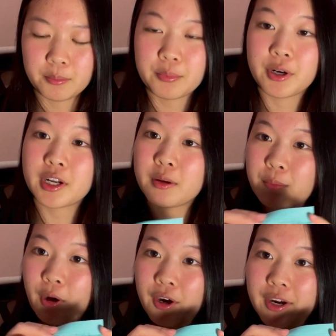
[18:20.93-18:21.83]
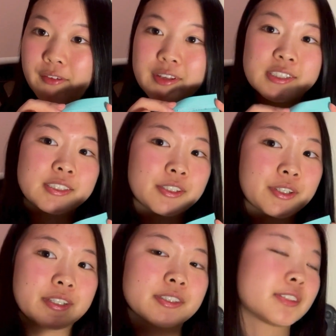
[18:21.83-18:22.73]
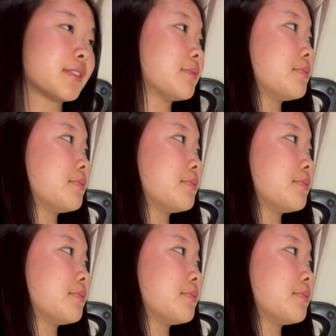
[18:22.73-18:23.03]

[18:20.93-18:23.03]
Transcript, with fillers: book part of a series.